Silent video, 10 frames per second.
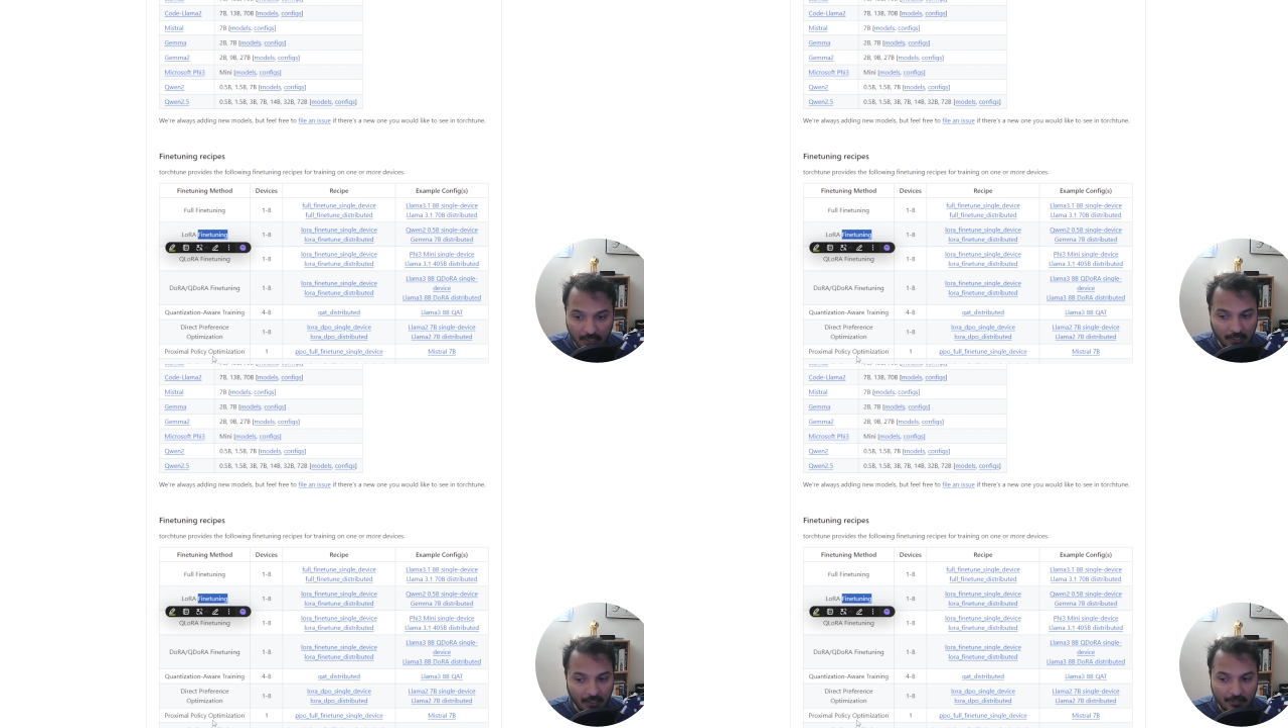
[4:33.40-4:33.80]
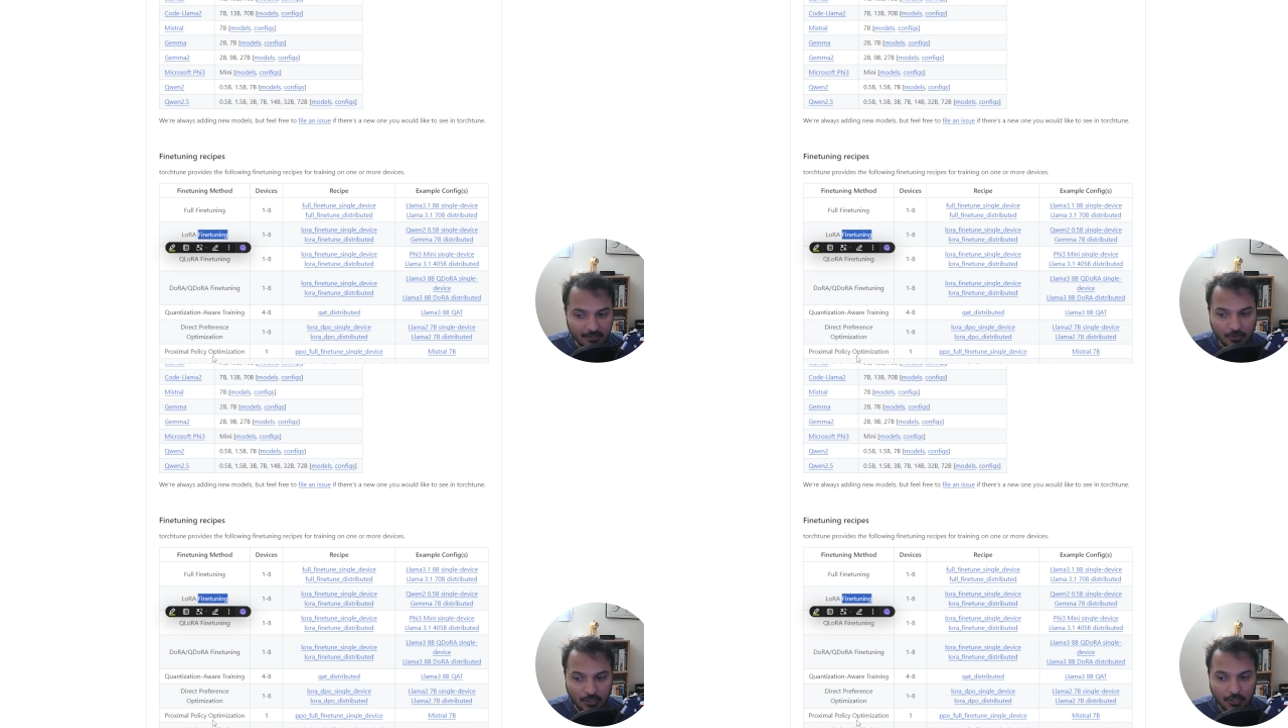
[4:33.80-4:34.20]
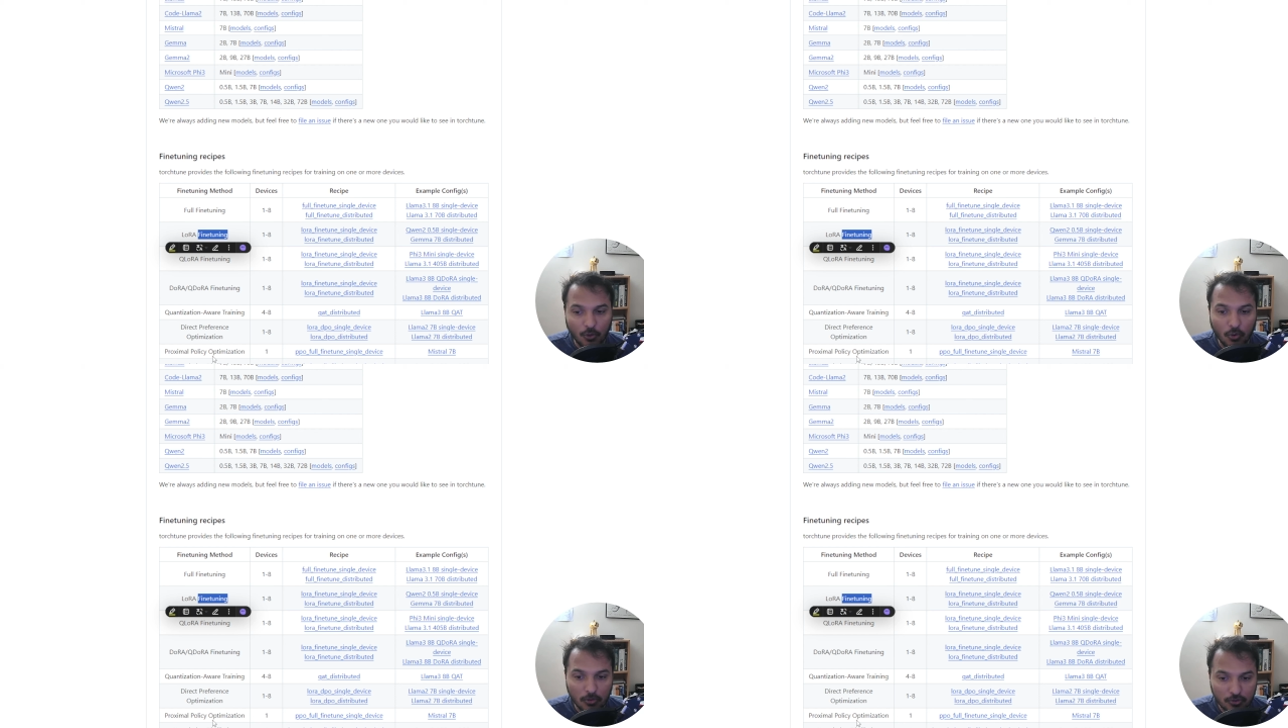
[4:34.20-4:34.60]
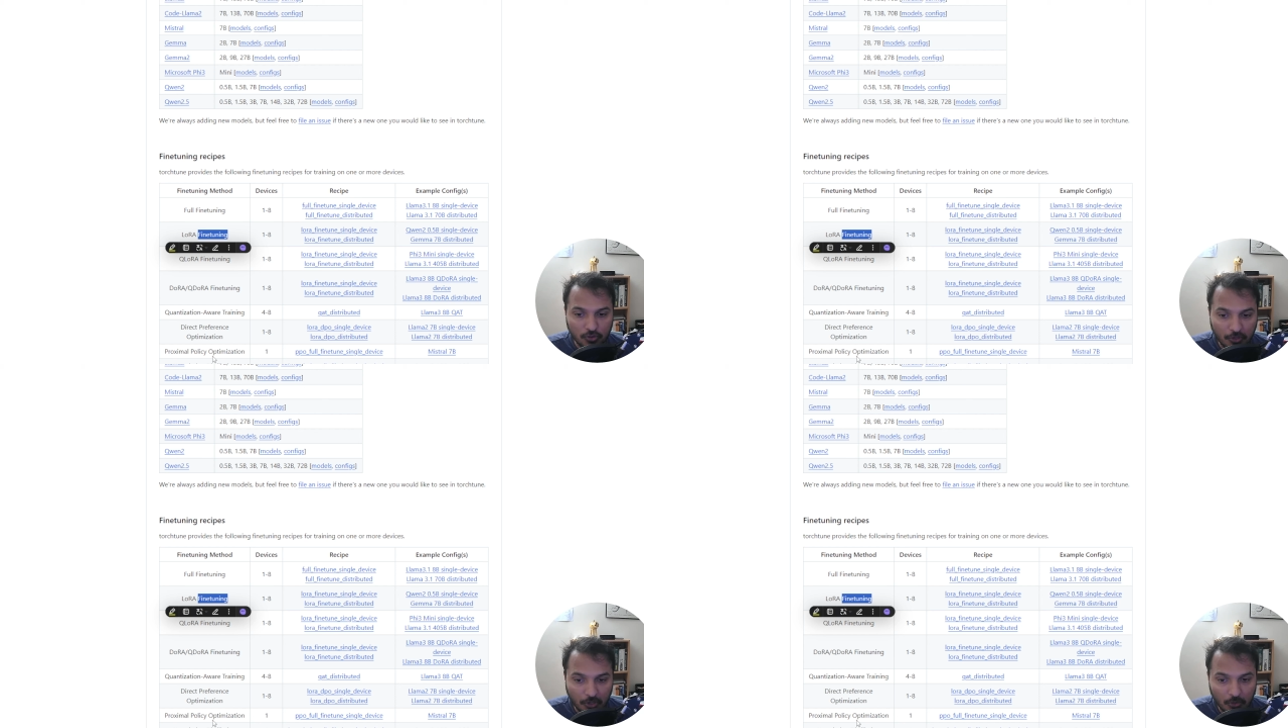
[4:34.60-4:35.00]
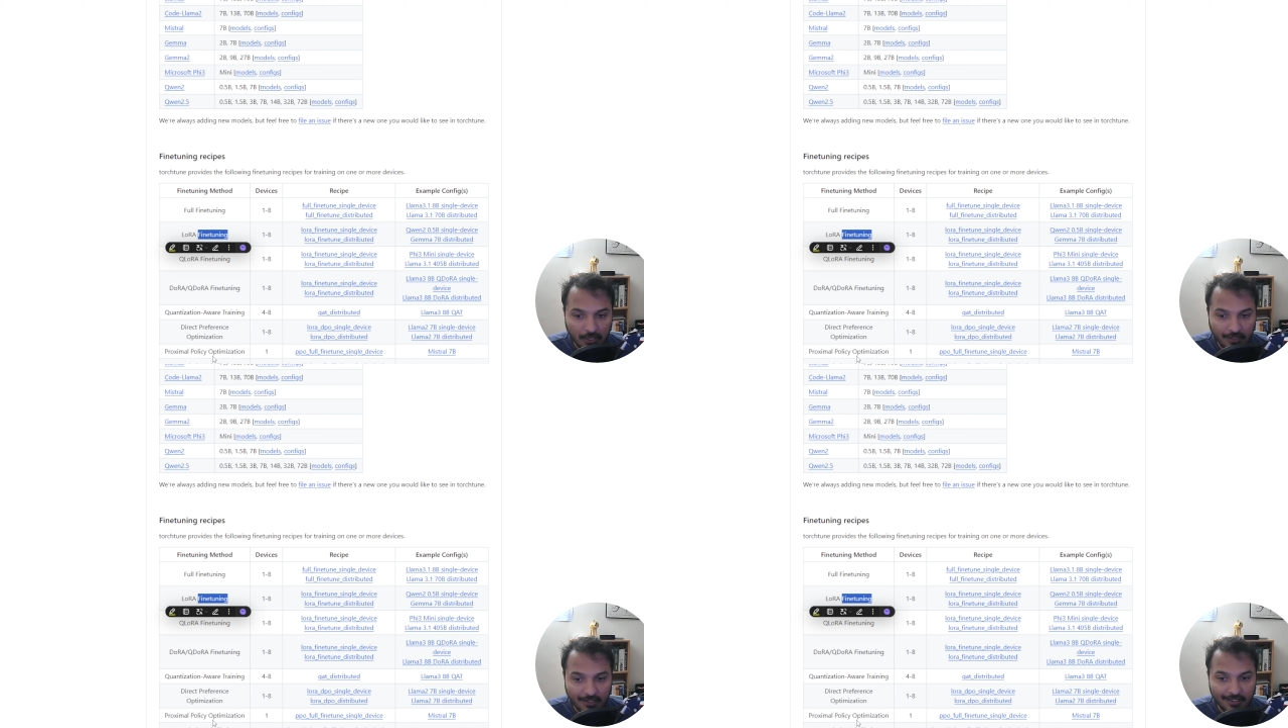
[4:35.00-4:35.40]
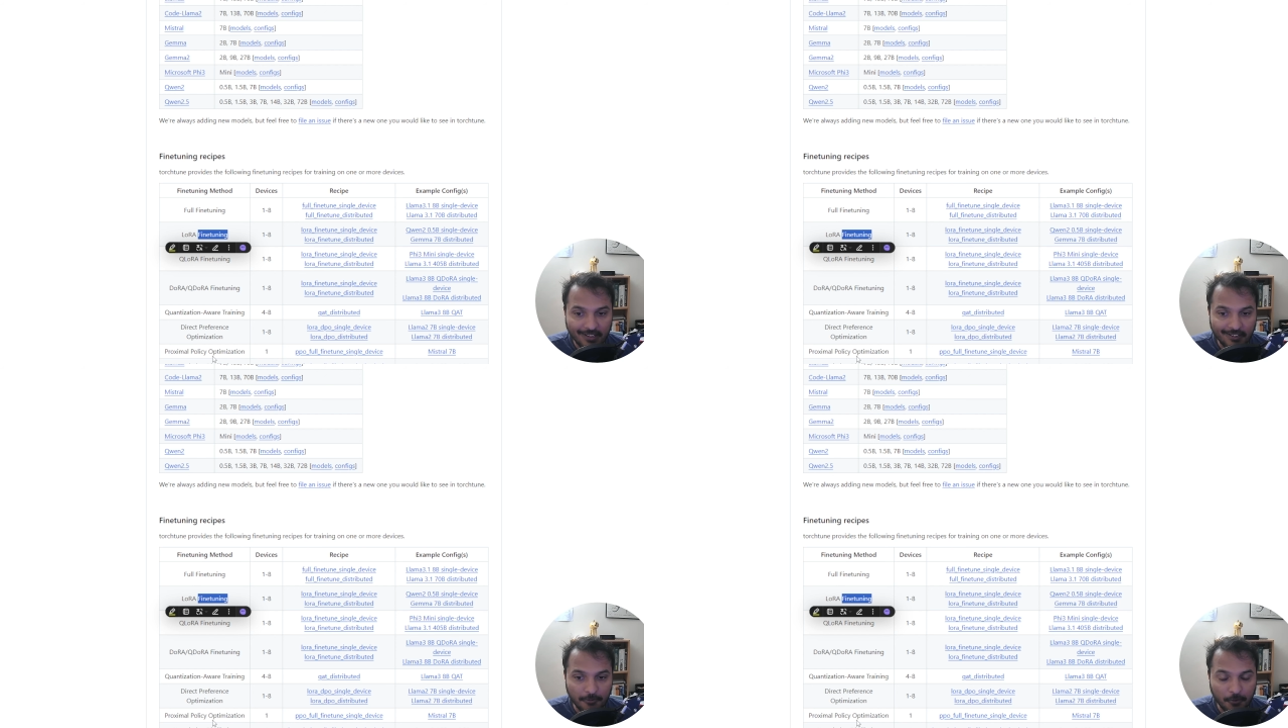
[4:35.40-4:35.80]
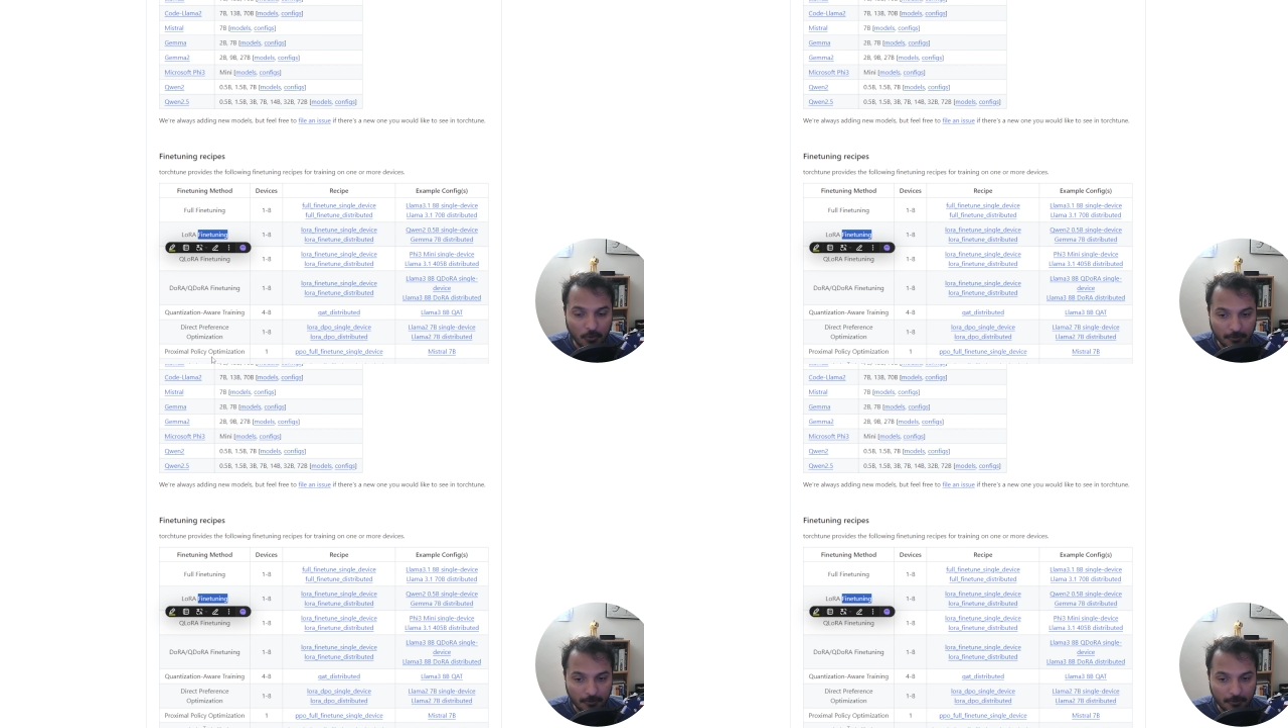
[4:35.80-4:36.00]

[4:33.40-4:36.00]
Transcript: And then you can also go ahead and